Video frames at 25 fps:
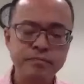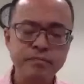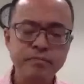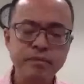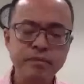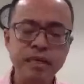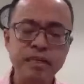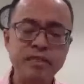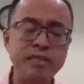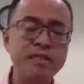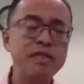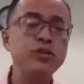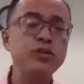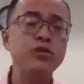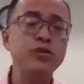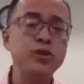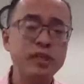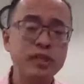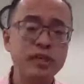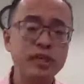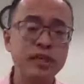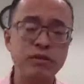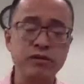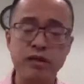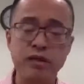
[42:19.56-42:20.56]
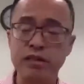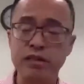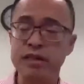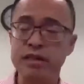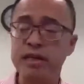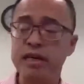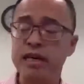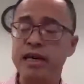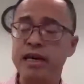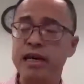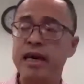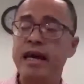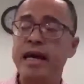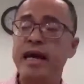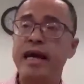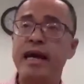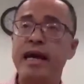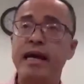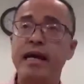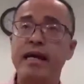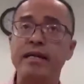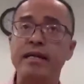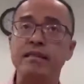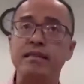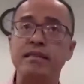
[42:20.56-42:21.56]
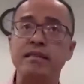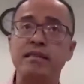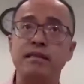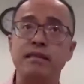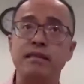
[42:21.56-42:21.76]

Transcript: Essentially kill it. And